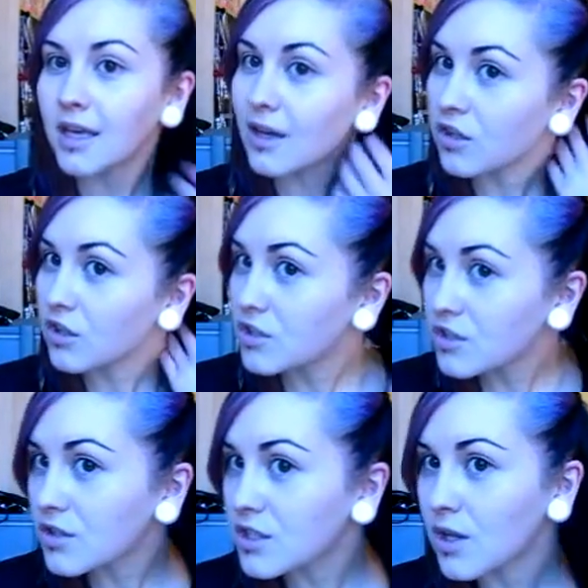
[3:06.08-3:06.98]
Now you can
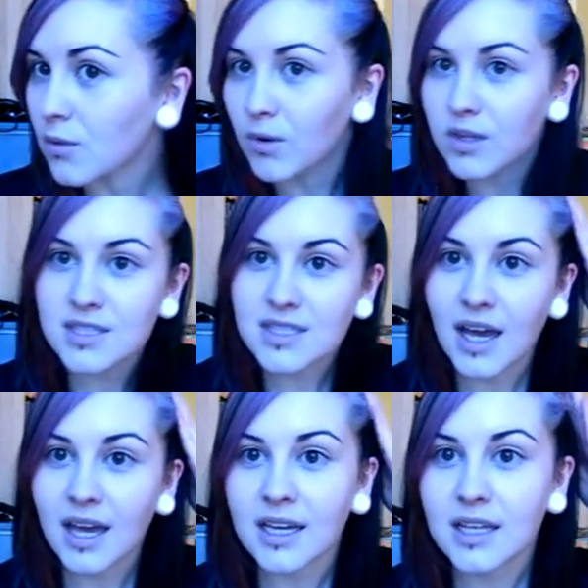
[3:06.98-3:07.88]
do this on one
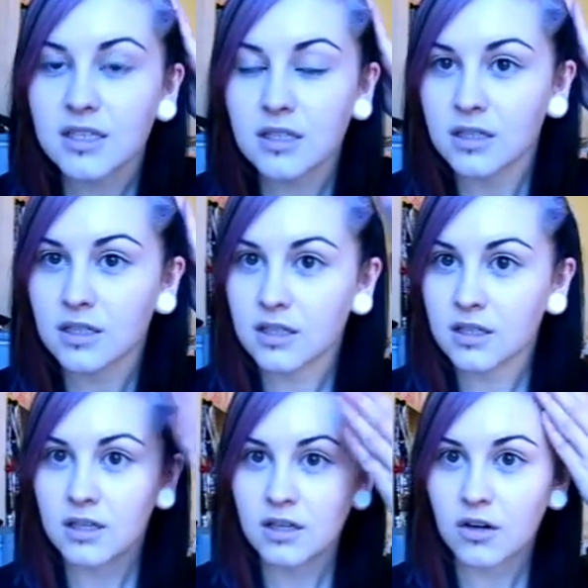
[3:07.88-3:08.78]
side.
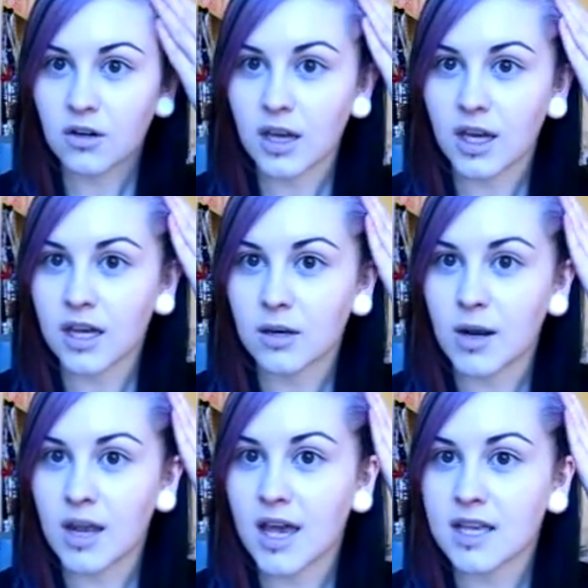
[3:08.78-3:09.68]
Okay, I got a
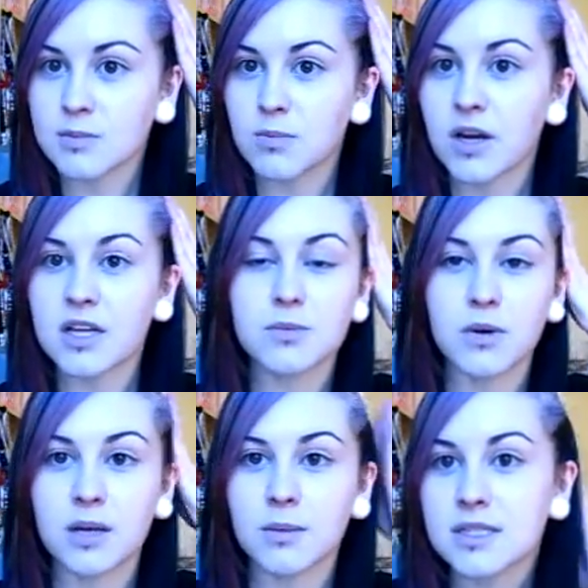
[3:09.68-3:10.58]
bit of hairspray,
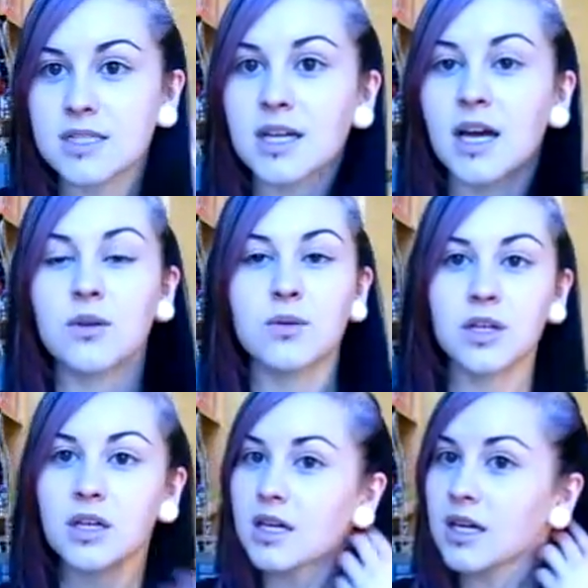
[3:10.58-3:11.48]
spray any bits down.
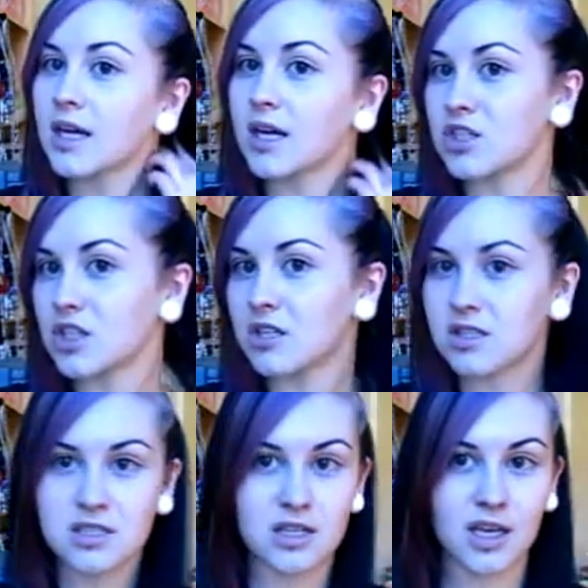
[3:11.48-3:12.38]

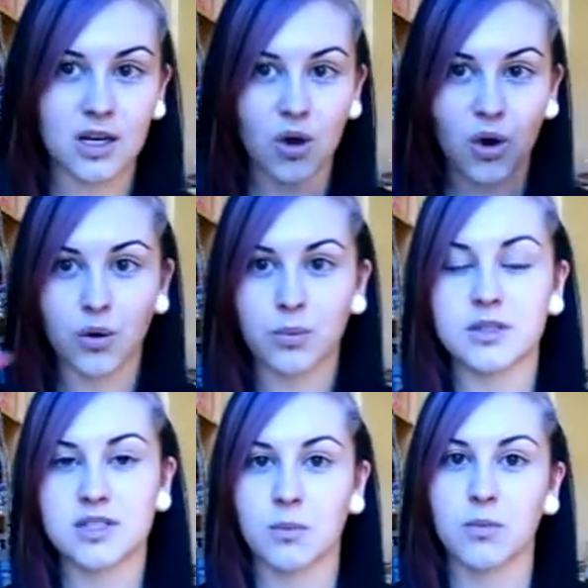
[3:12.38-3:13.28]
It
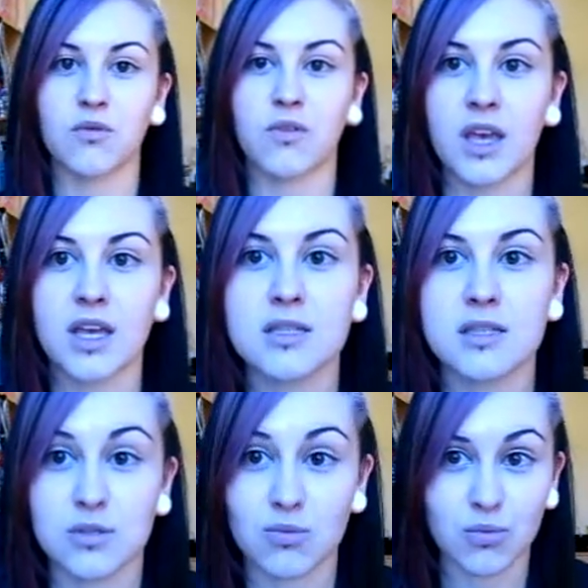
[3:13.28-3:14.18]
opens up the
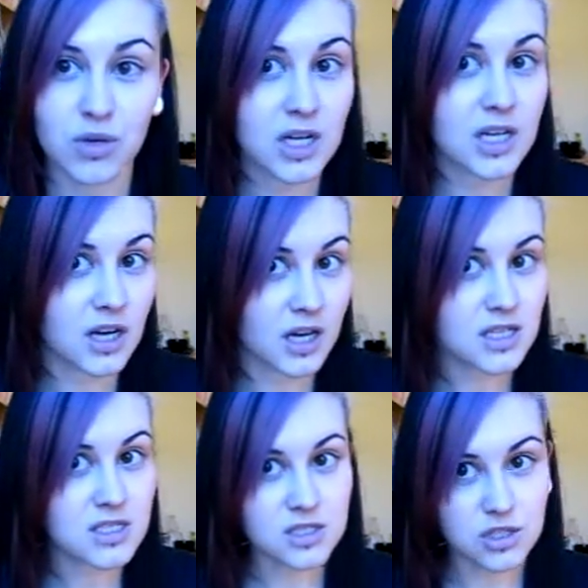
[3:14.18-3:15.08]
face, it's really
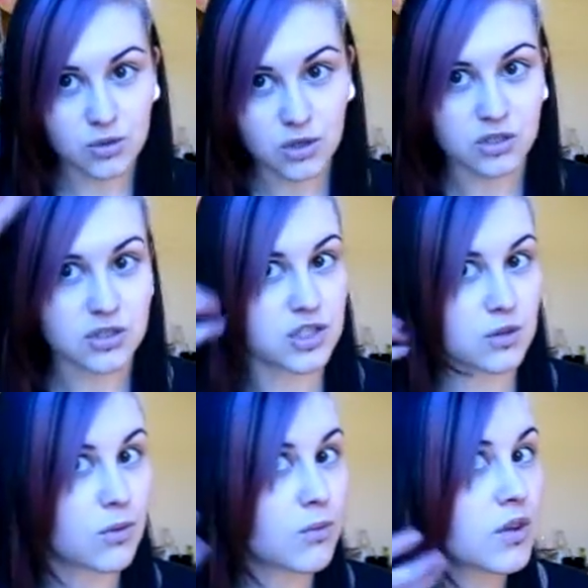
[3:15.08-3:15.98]
nice. You can
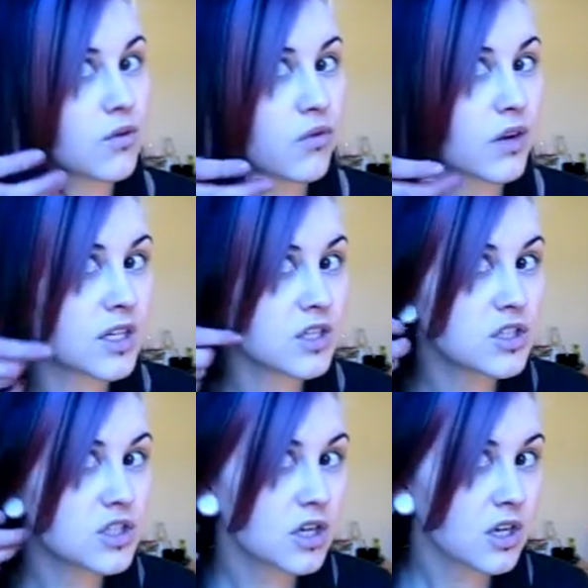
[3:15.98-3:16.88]
do it with a
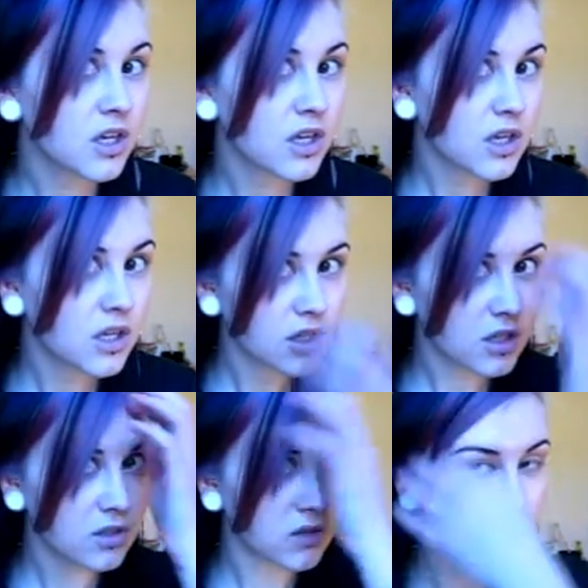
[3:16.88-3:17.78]
fringe.
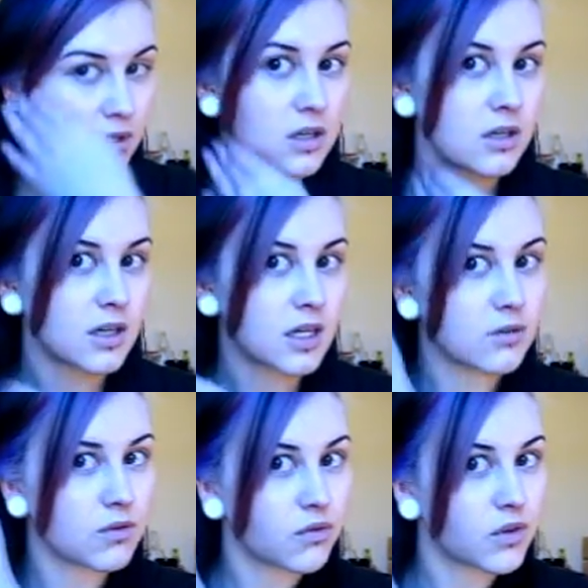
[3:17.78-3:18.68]
You can
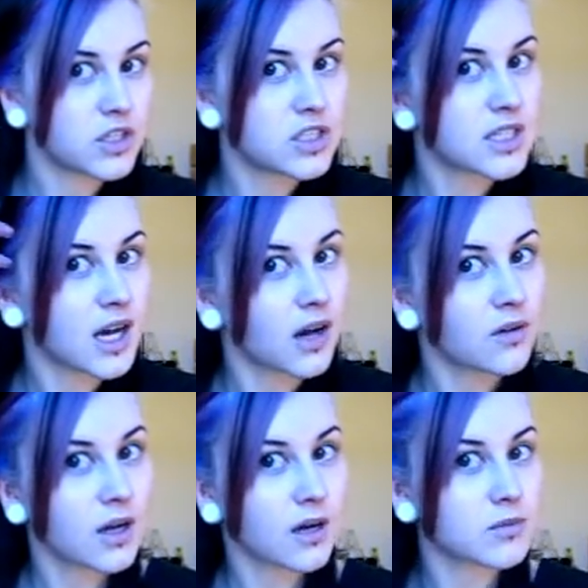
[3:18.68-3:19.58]
leave your fringe
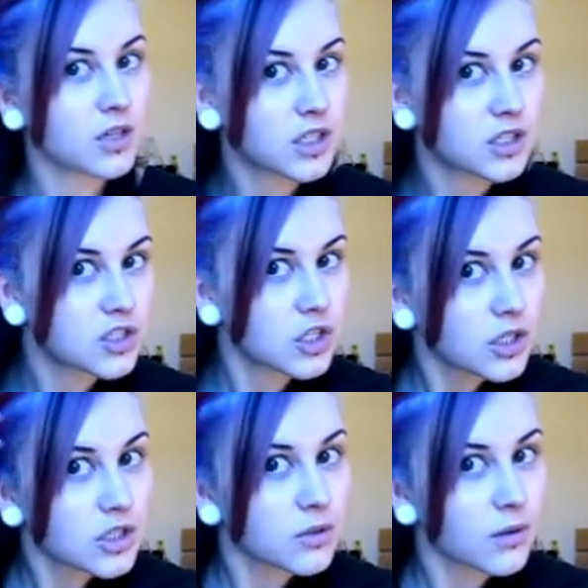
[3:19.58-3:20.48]
down. I'm gonna
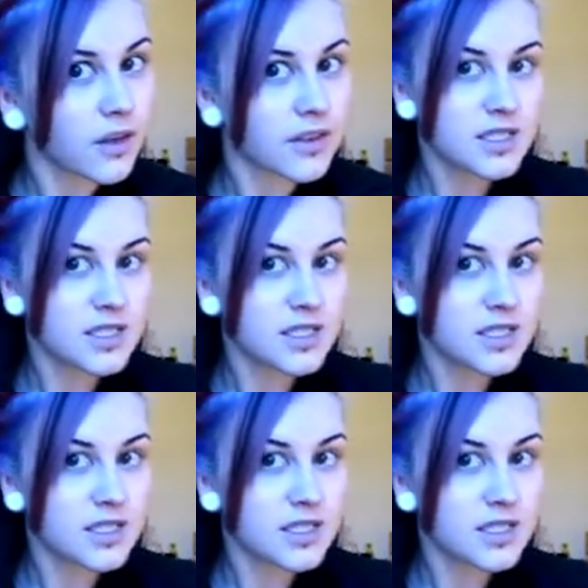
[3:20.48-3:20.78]
do it on